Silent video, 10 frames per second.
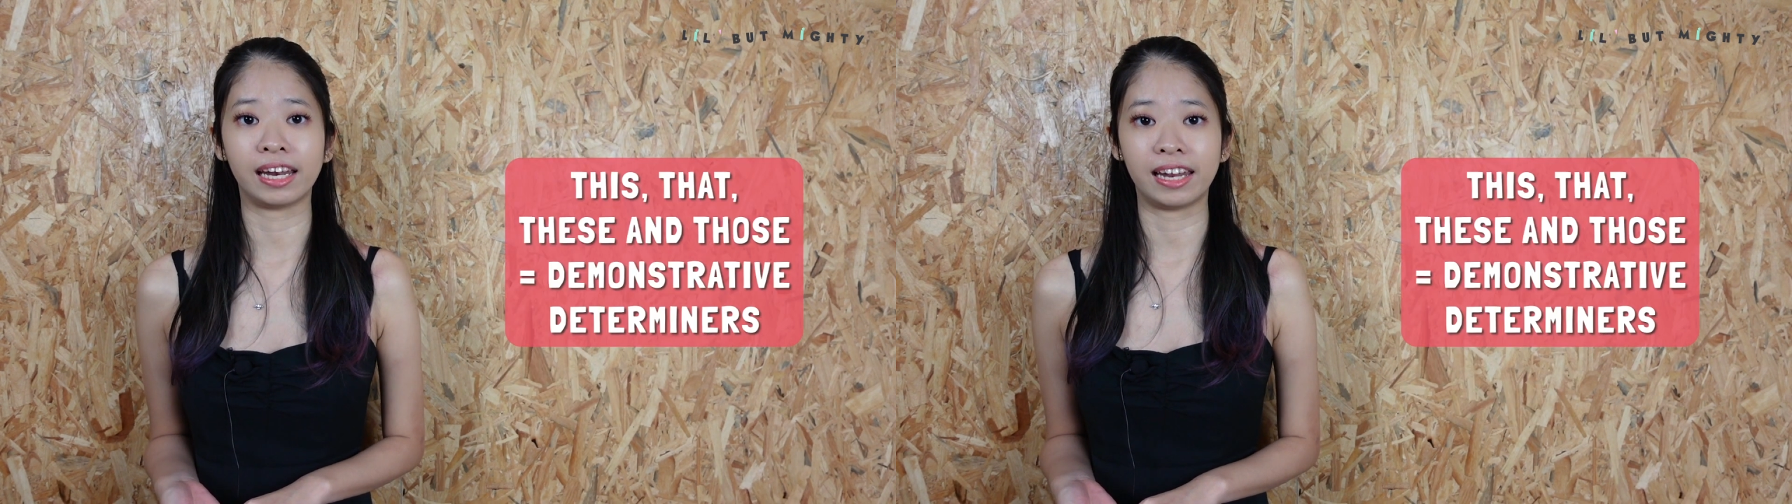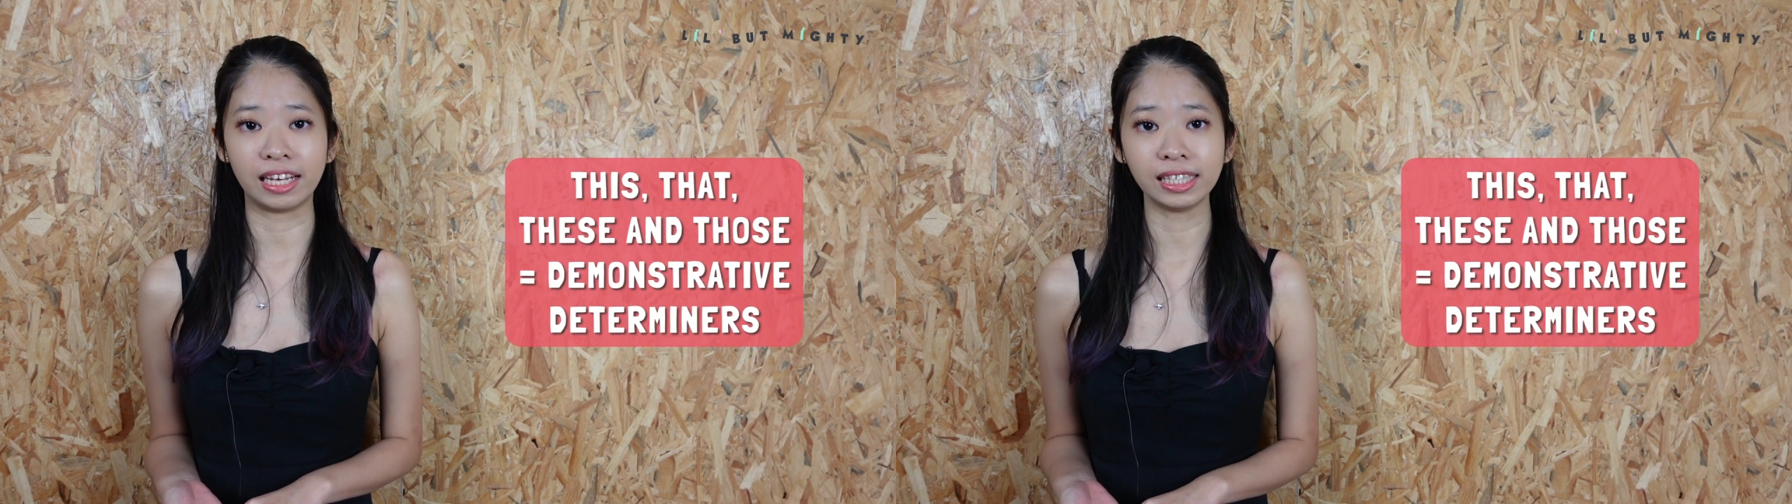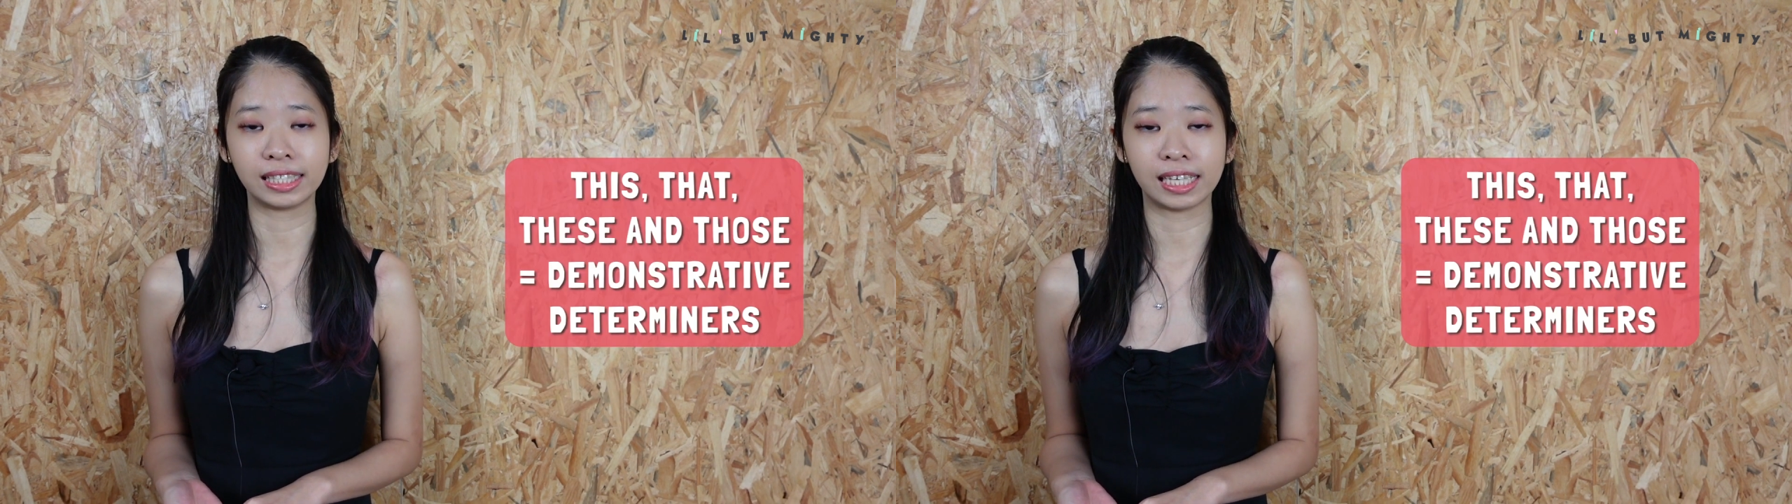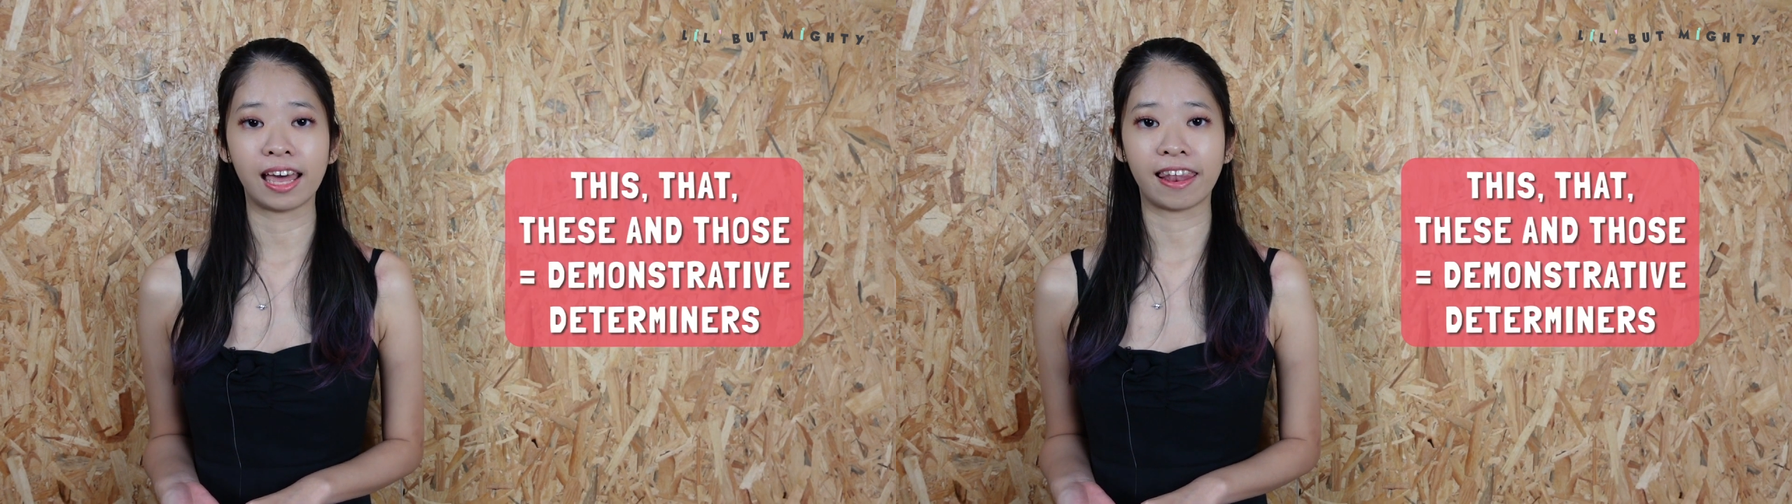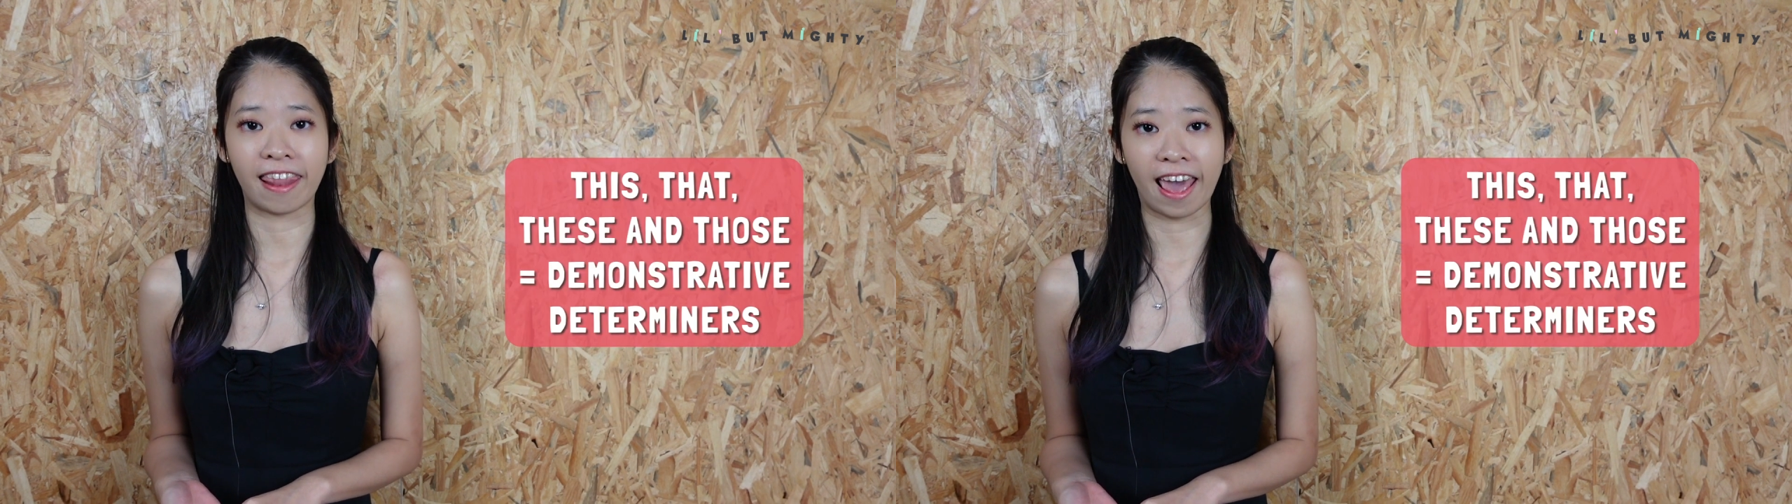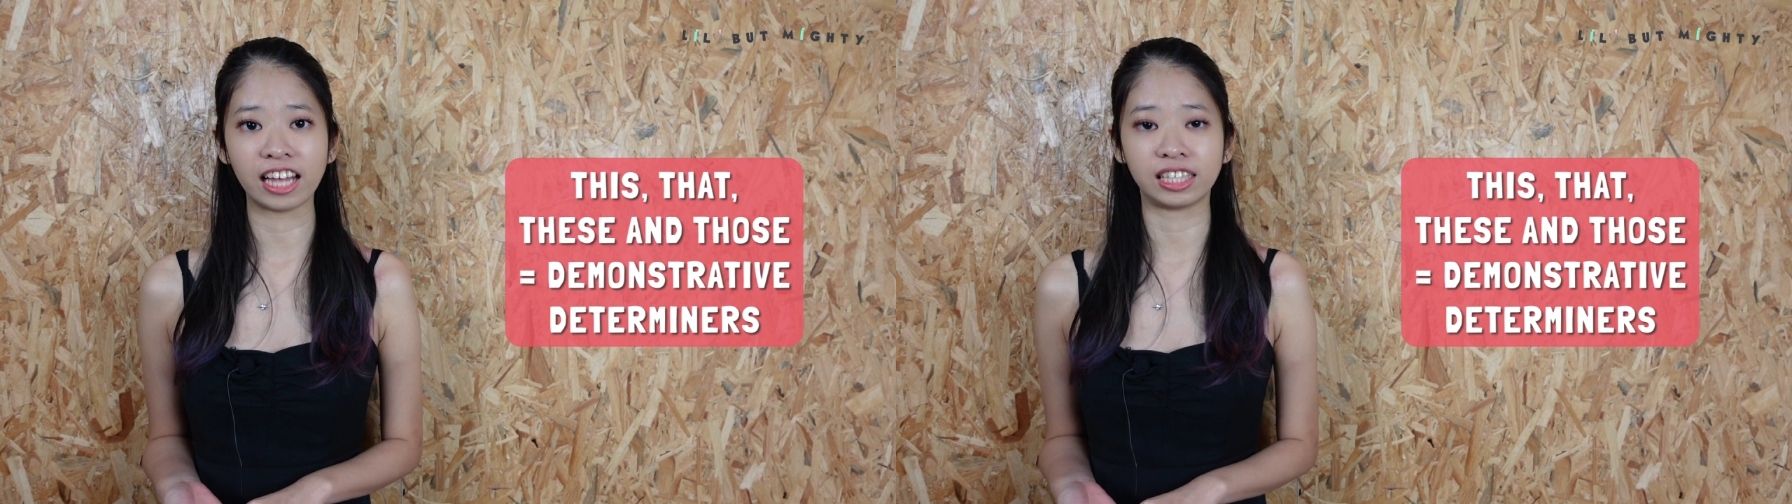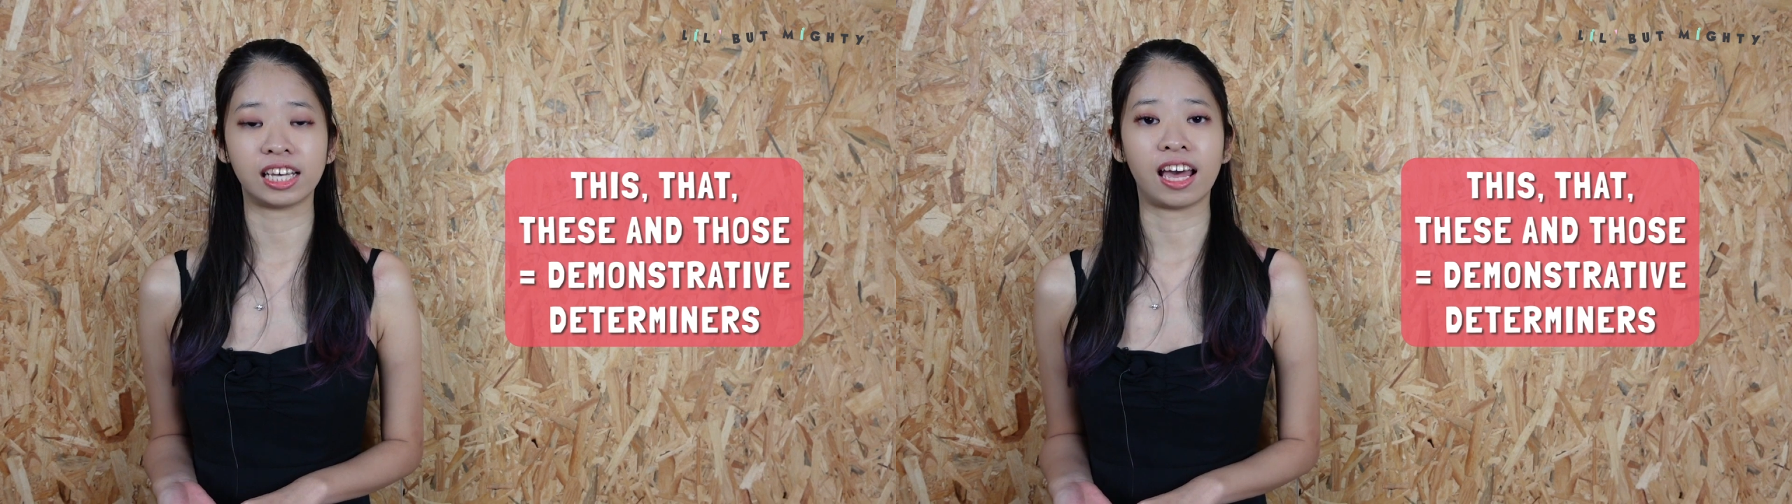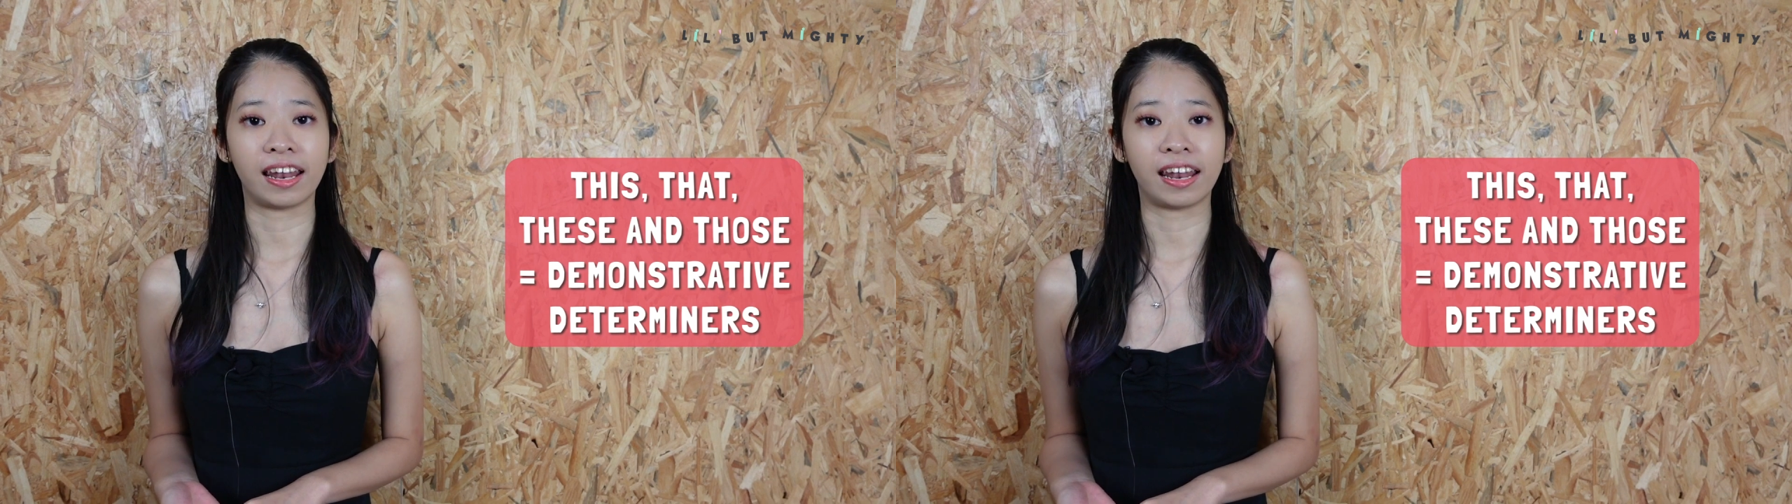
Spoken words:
this, that,